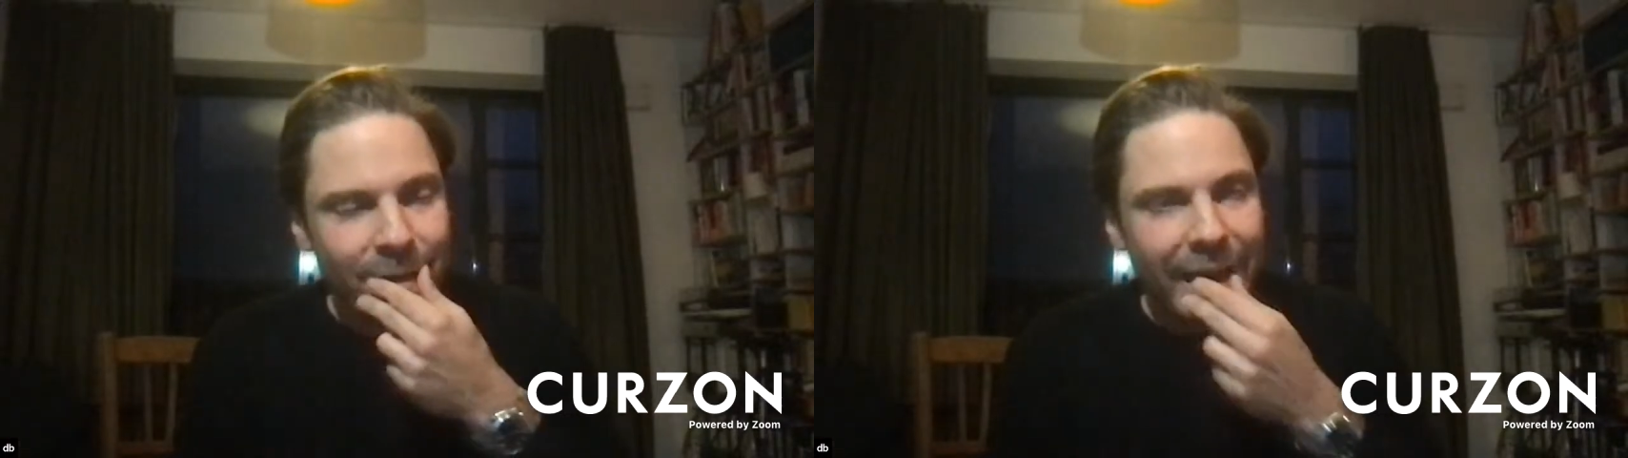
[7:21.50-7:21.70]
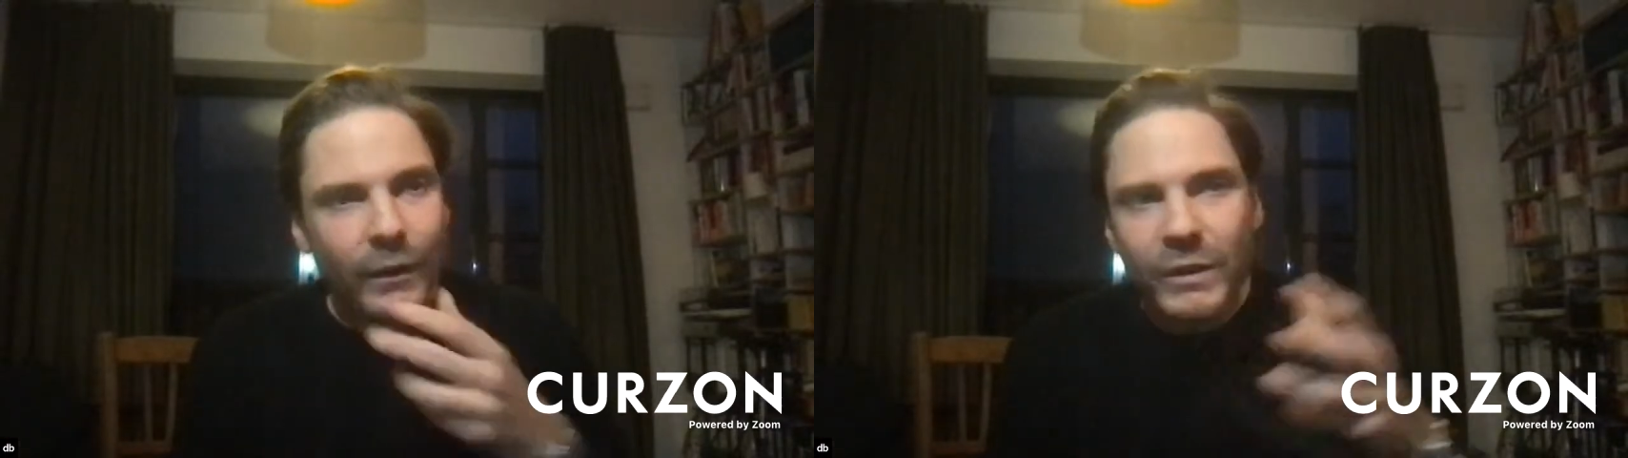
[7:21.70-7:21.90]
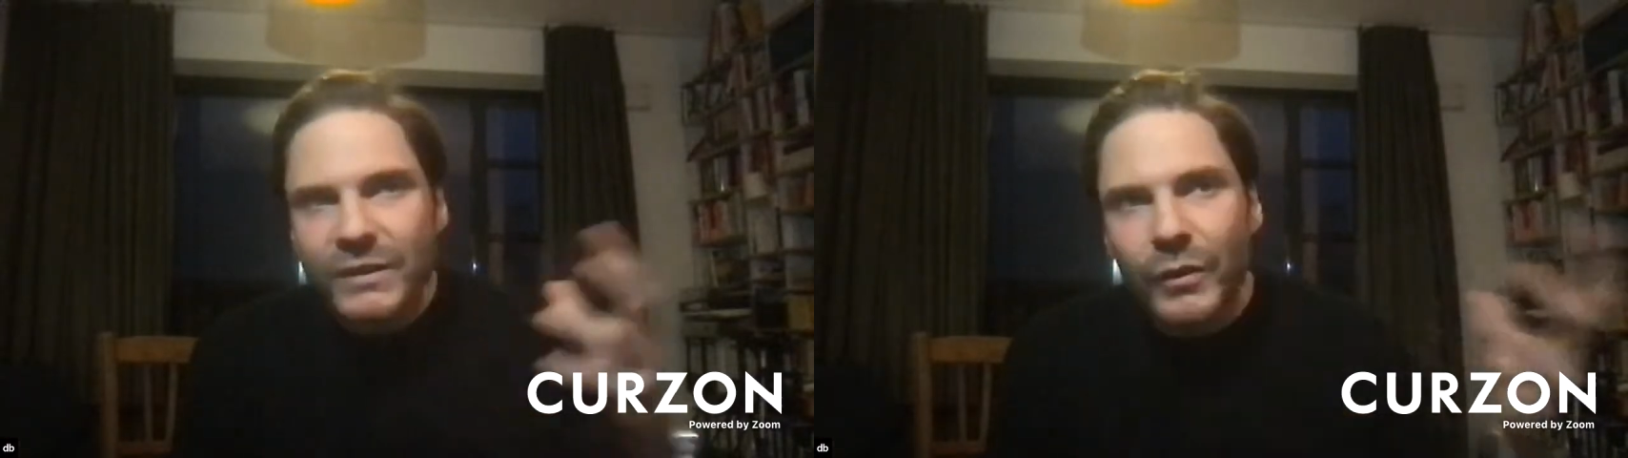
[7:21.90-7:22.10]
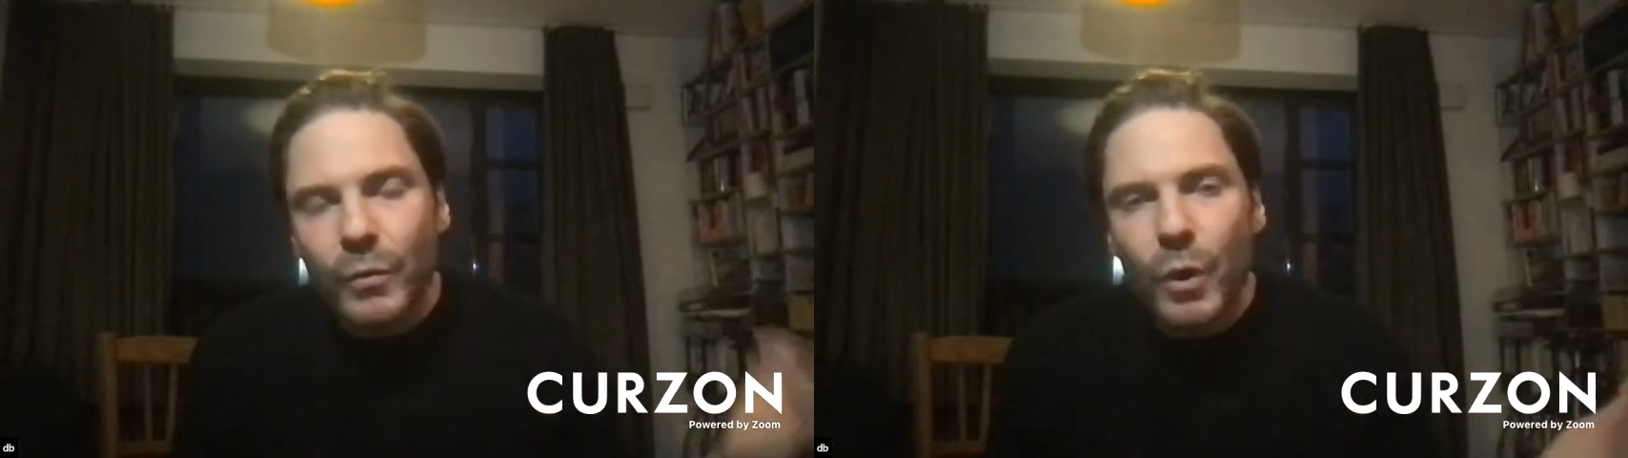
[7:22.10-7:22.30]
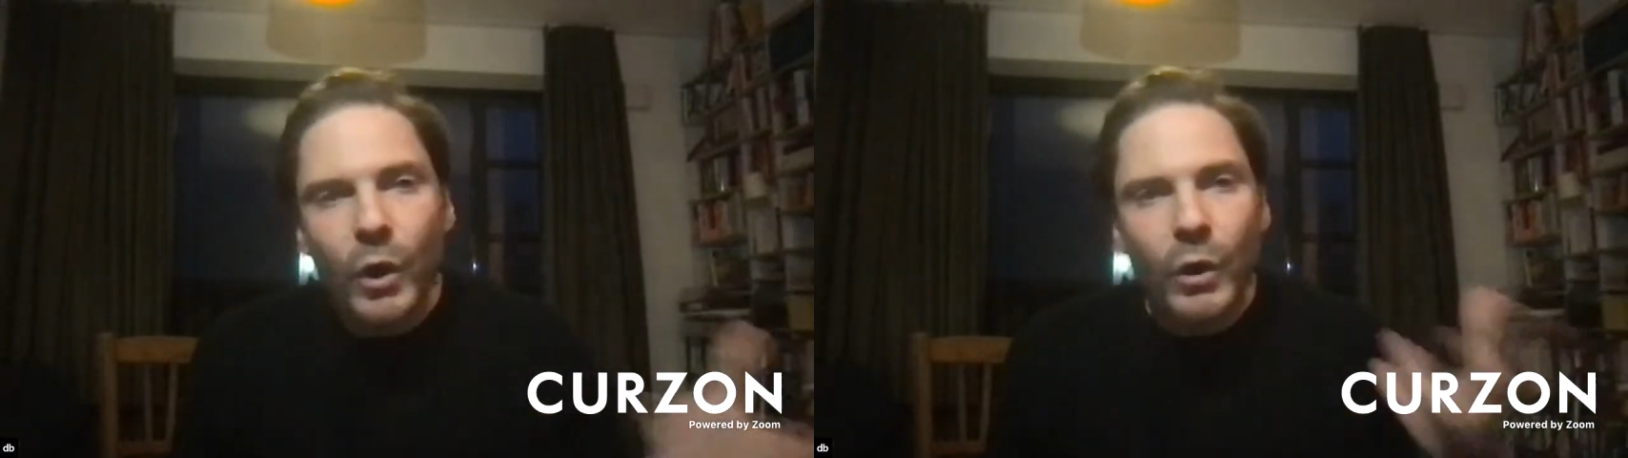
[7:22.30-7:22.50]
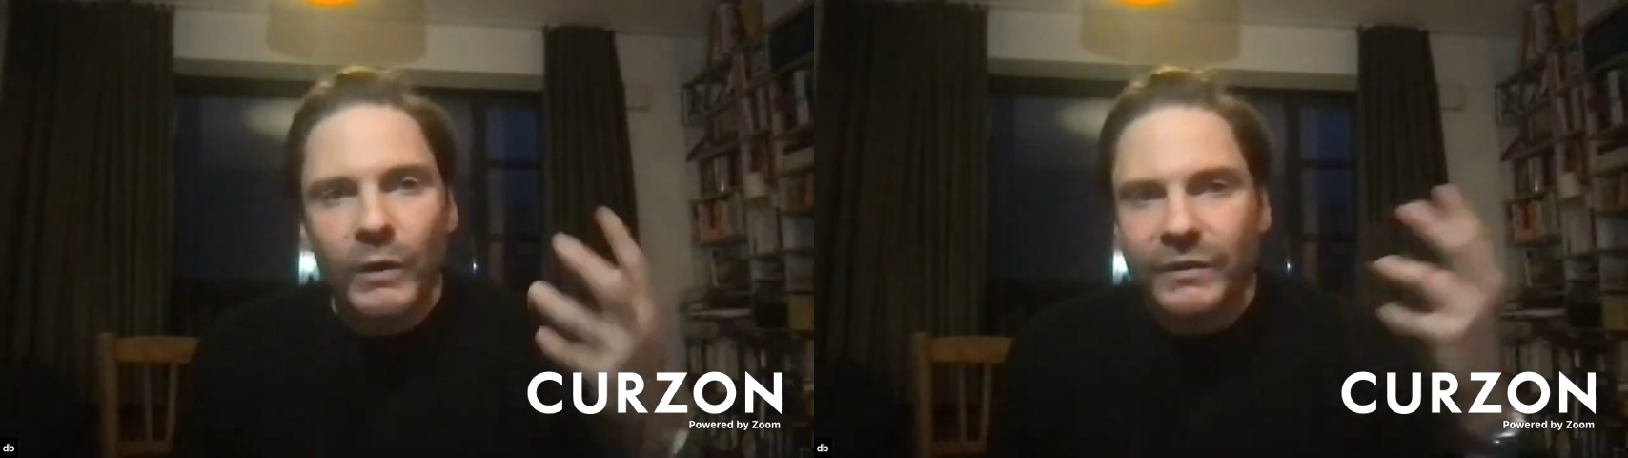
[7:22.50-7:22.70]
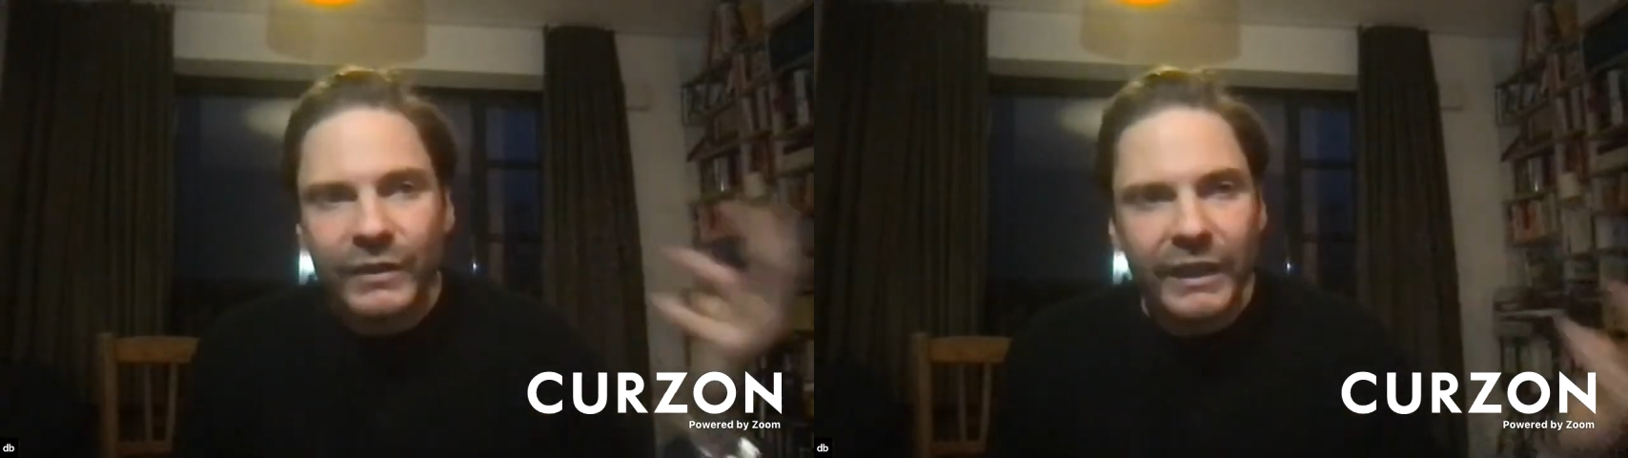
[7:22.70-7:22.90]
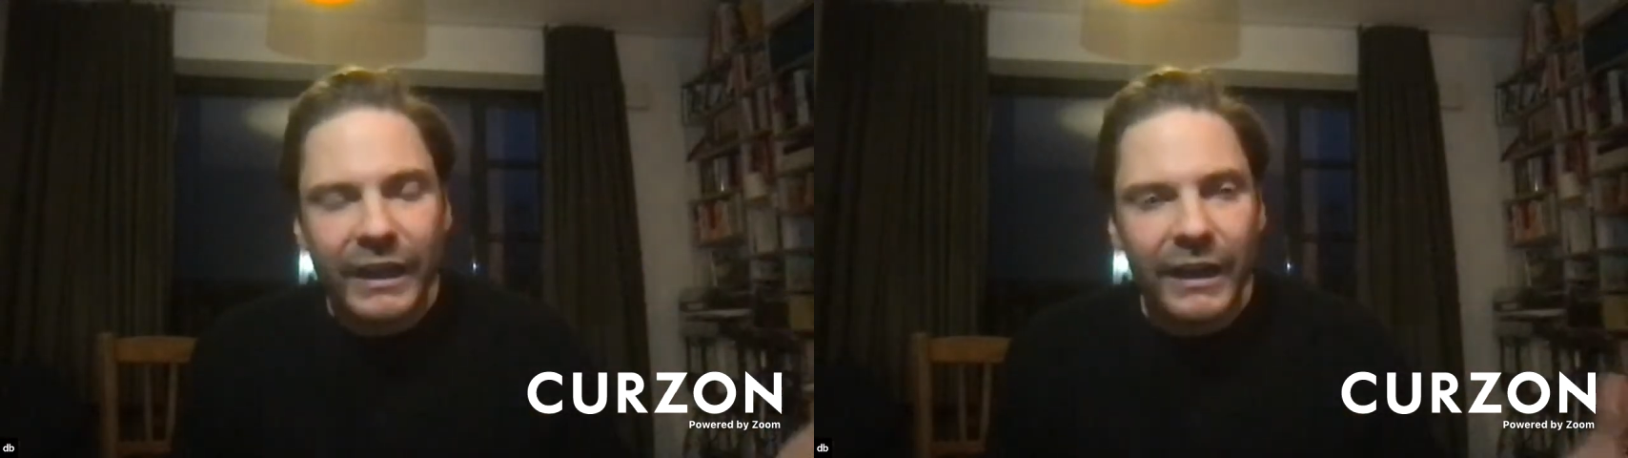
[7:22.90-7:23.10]
and also the world,
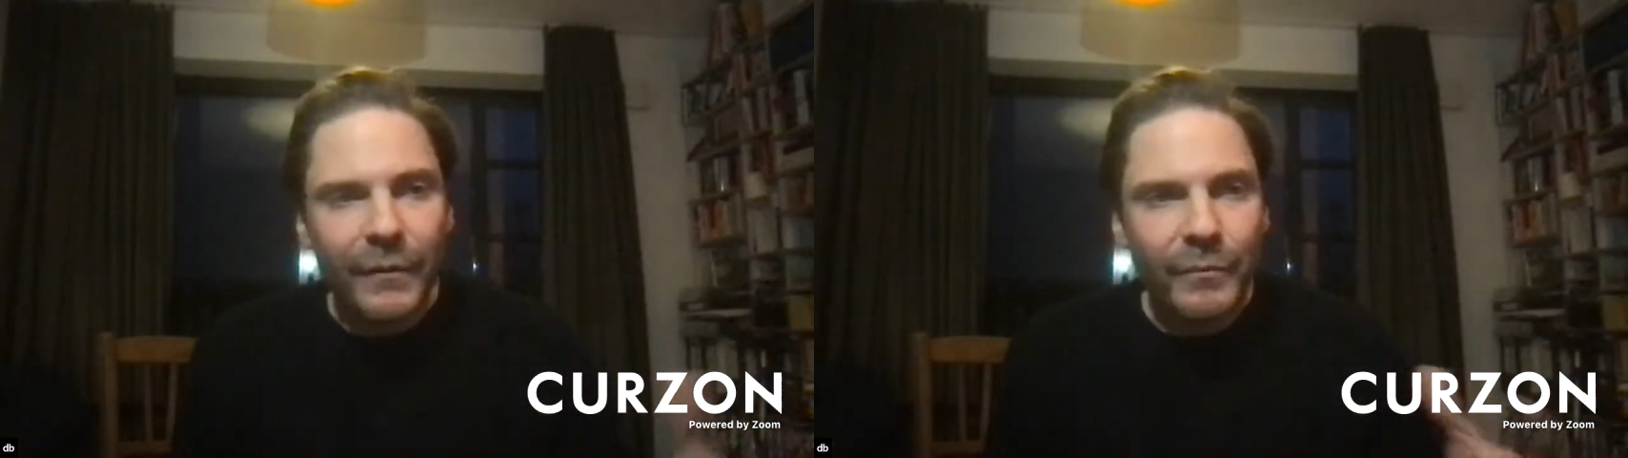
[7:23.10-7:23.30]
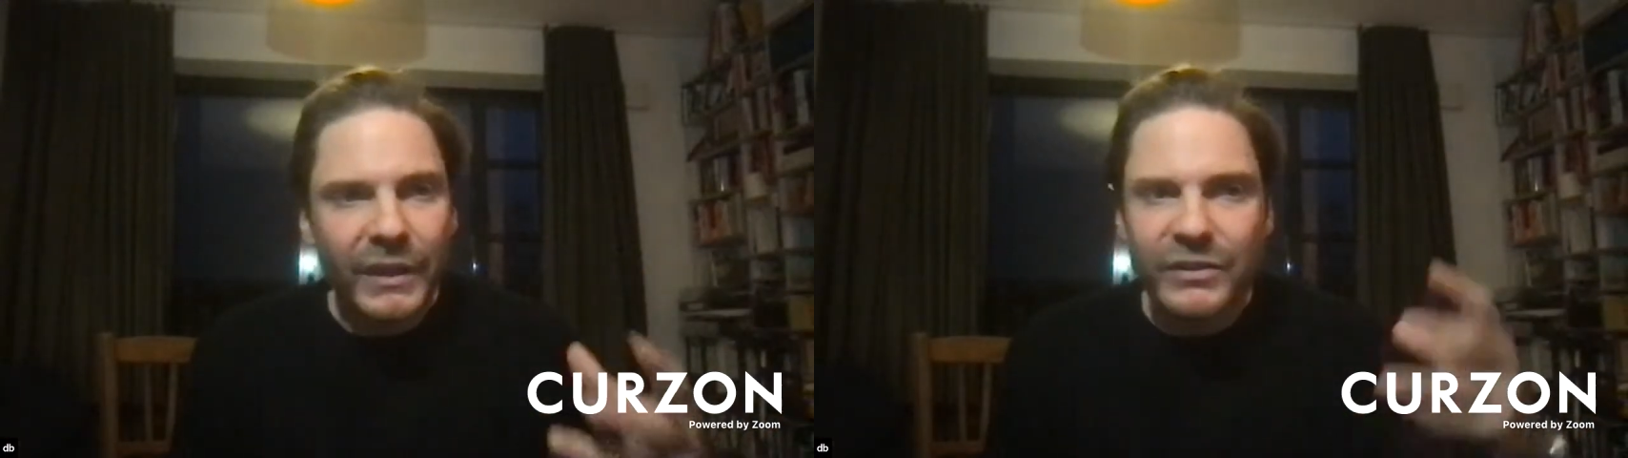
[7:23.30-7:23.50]
that